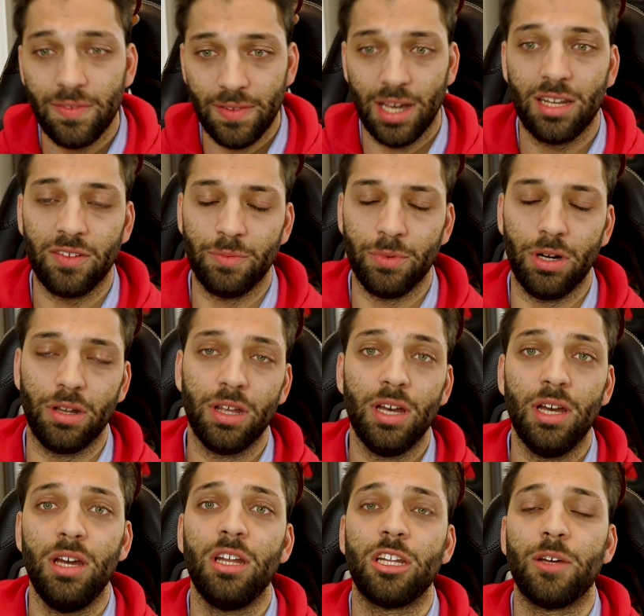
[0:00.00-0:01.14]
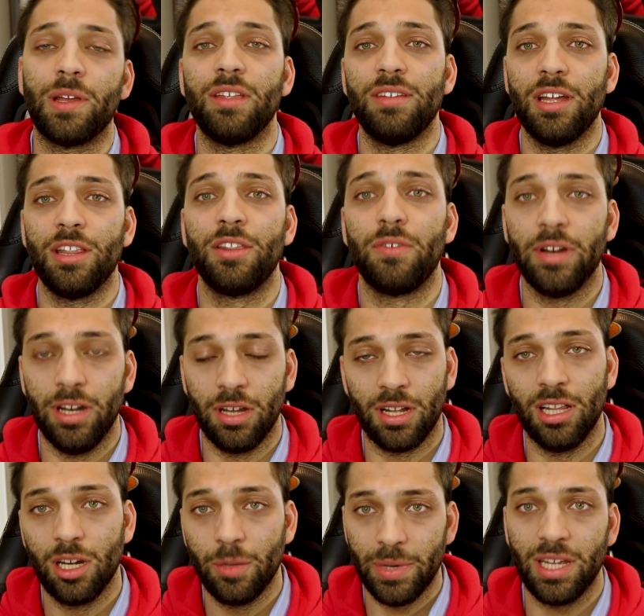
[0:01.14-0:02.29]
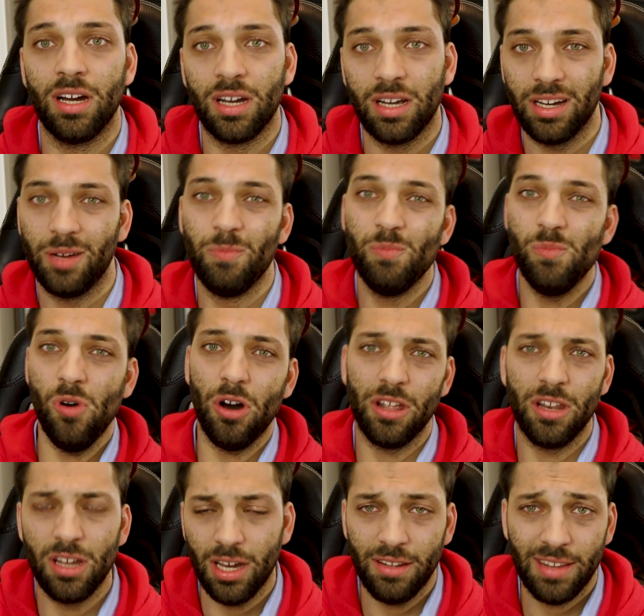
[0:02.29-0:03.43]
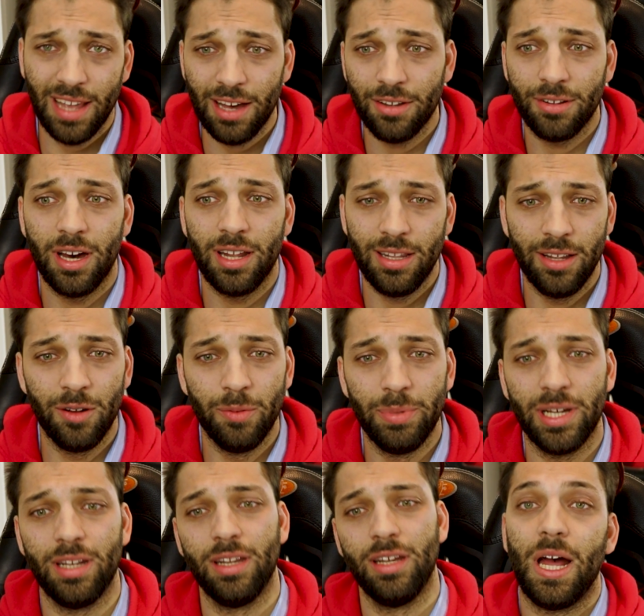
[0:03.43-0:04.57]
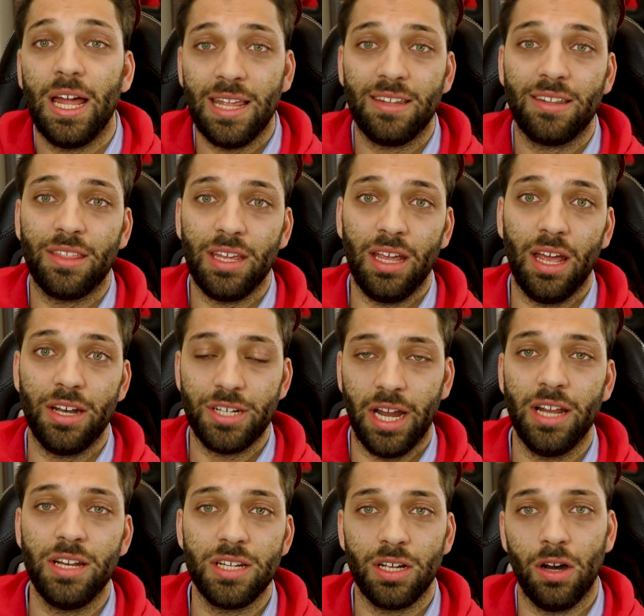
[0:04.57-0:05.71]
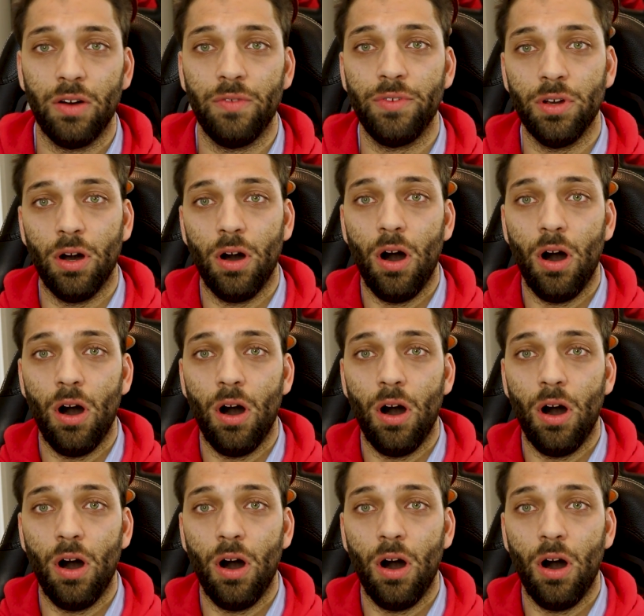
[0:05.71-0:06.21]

effective mod to make the Z3 look a little bit younger, modernise the outside a little bit, and it's the changing of your